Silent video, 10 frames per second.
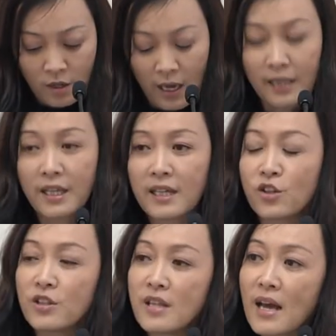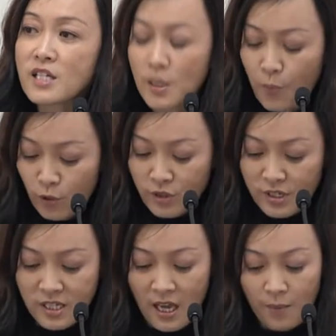I think the next important
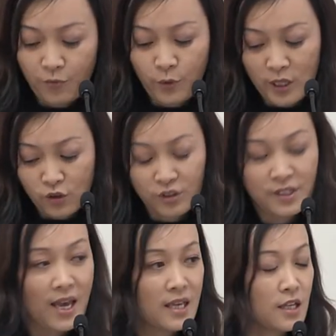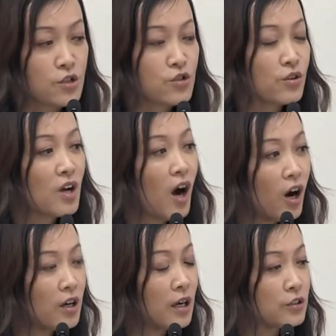step we need to take is to,
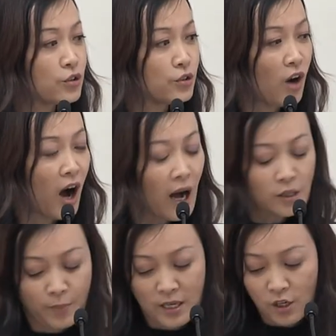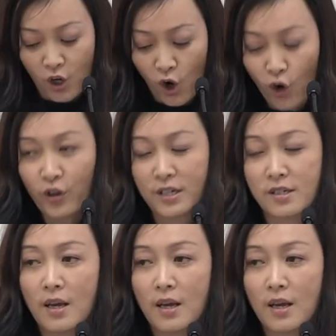uh, to augment current